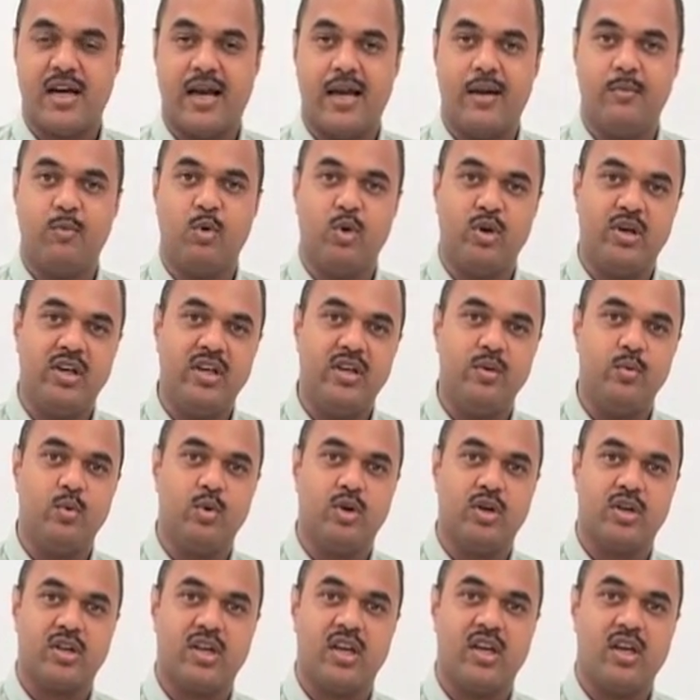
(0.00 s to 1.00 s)
I am only
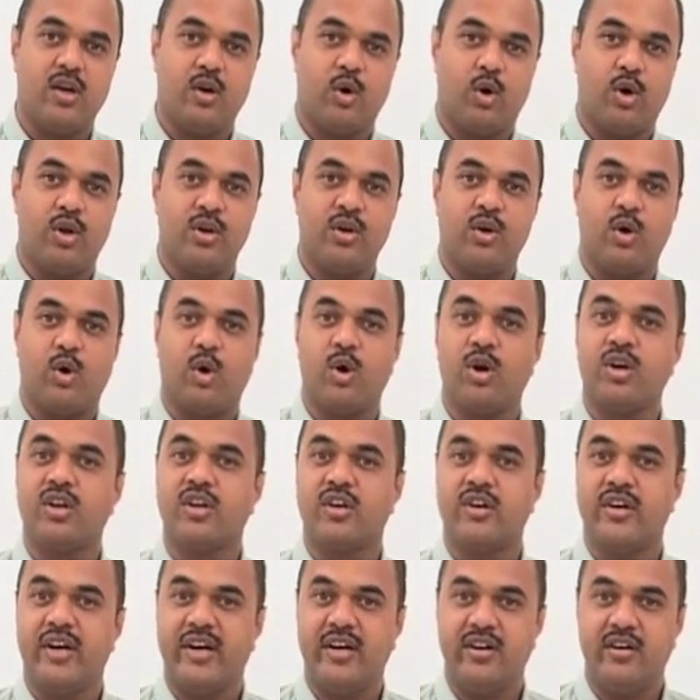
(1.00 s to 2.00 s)
working on
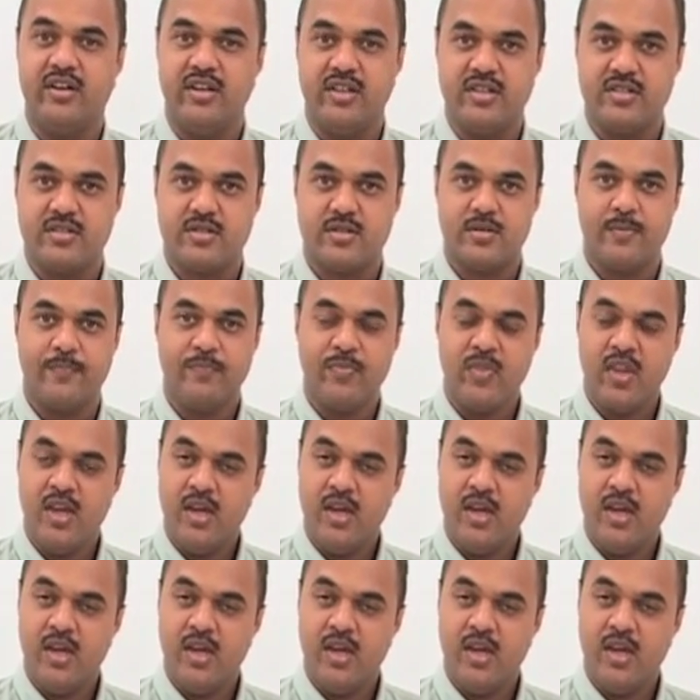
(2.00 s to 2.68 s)
alternate days.